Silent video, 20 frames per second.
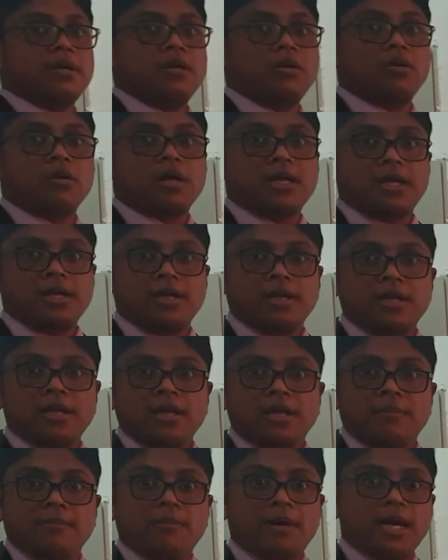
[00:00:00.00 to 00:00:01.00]
local
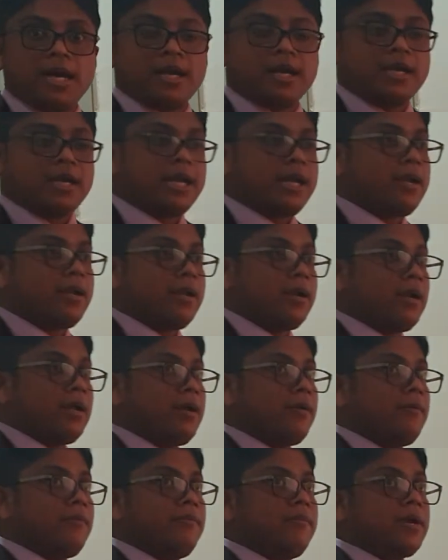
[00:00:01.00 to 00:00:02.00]
market, and
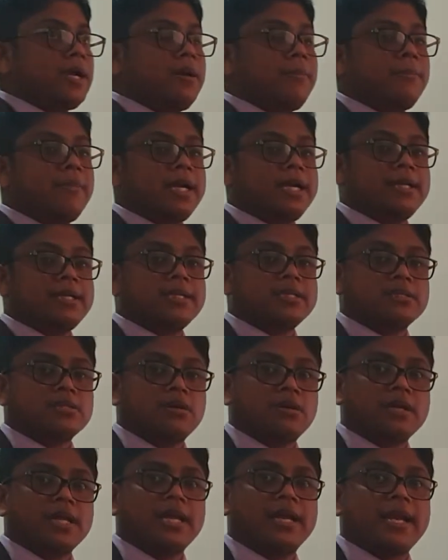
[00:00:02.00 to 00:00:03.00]
company does
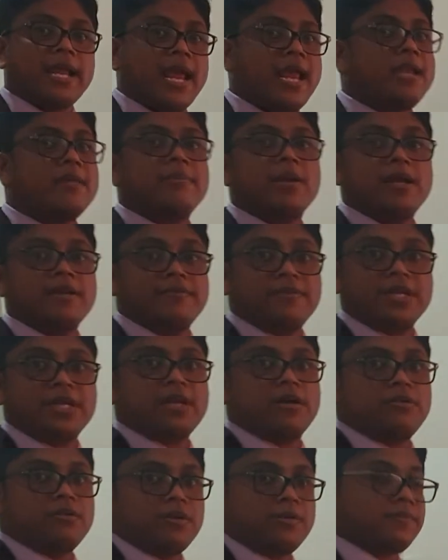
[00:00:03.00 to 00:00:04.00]
not get any benefit
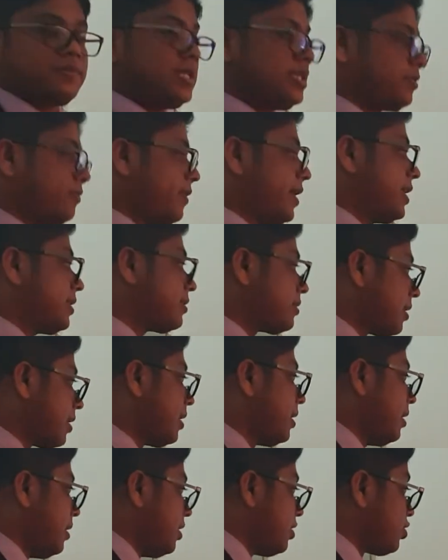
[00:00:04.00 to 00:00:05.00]
out of this waste.
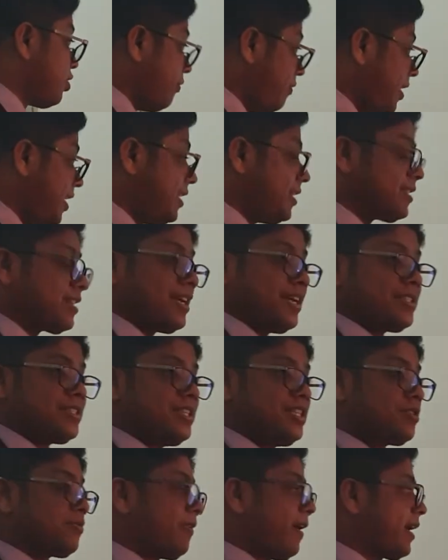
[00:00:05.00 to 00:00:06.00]
So we'll discuss
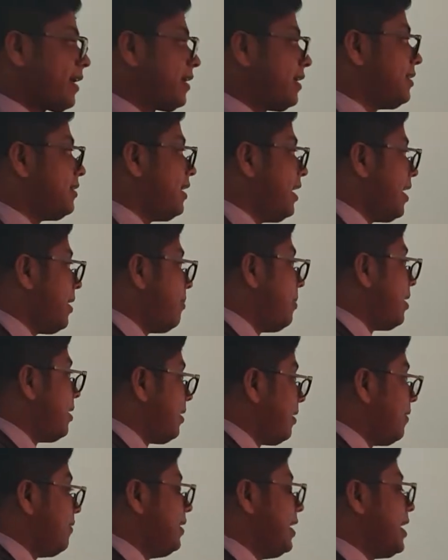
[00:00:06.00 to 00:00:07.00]
this factor in labor
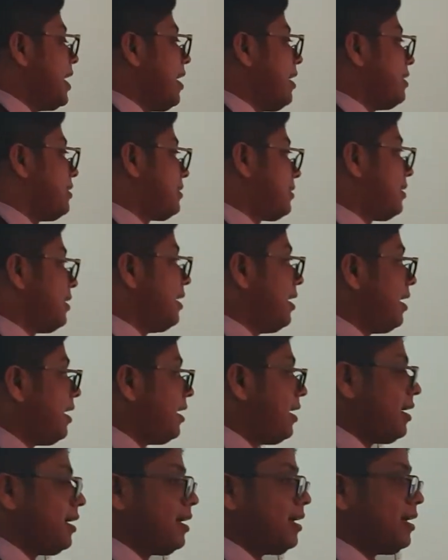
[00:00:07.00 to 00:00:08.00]
in our
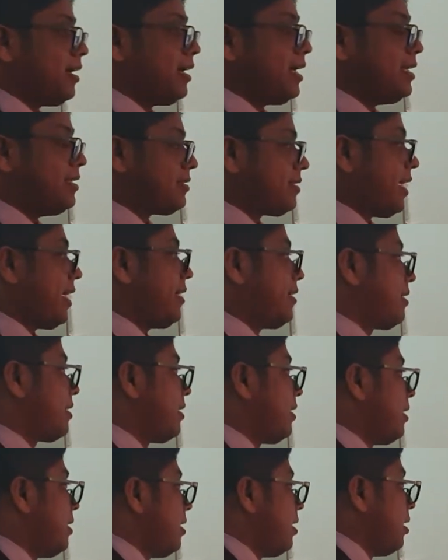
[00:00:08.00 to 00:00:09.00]
inside.
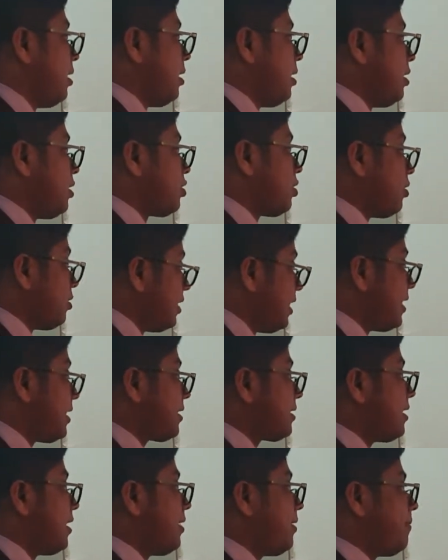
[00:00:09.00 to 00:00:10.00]
So this
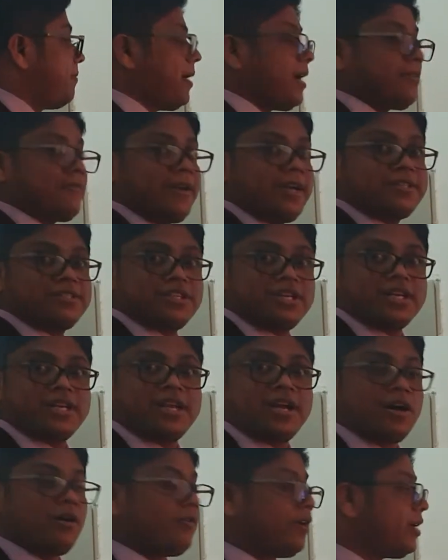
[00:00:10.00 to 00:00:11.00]
is the manufacturing,
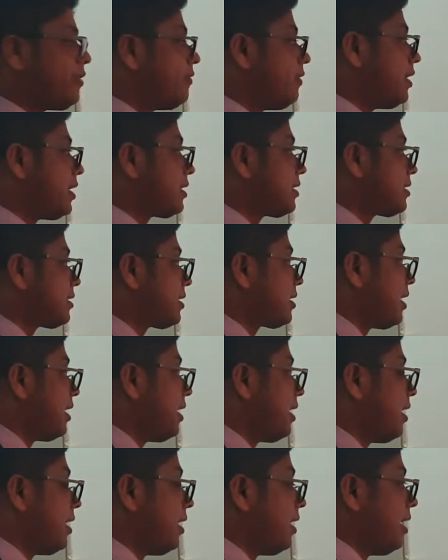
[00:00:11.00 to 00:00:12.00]
how it works
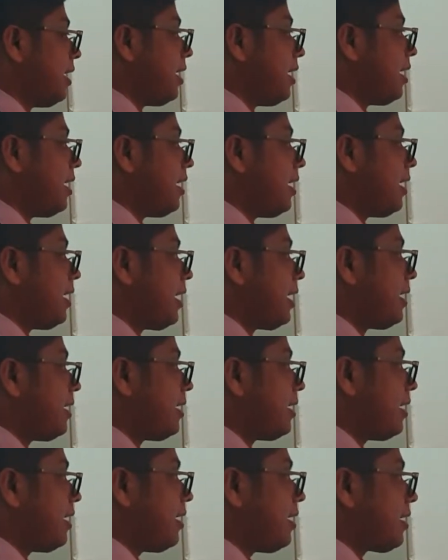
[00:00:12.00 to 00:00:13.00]

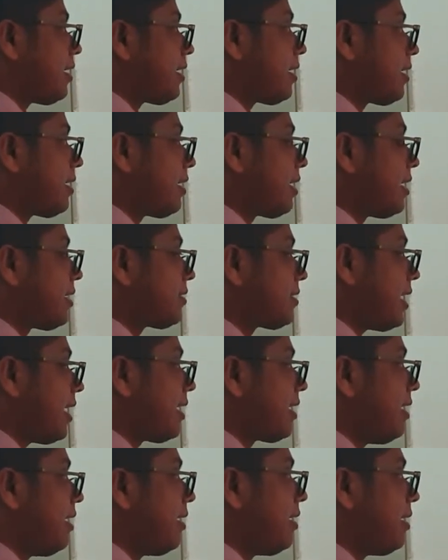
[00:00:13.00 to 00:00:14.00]
in
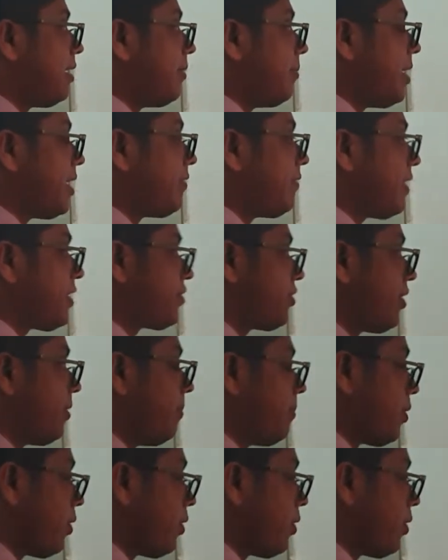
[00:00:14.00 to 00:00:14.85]
recycling the manufacturing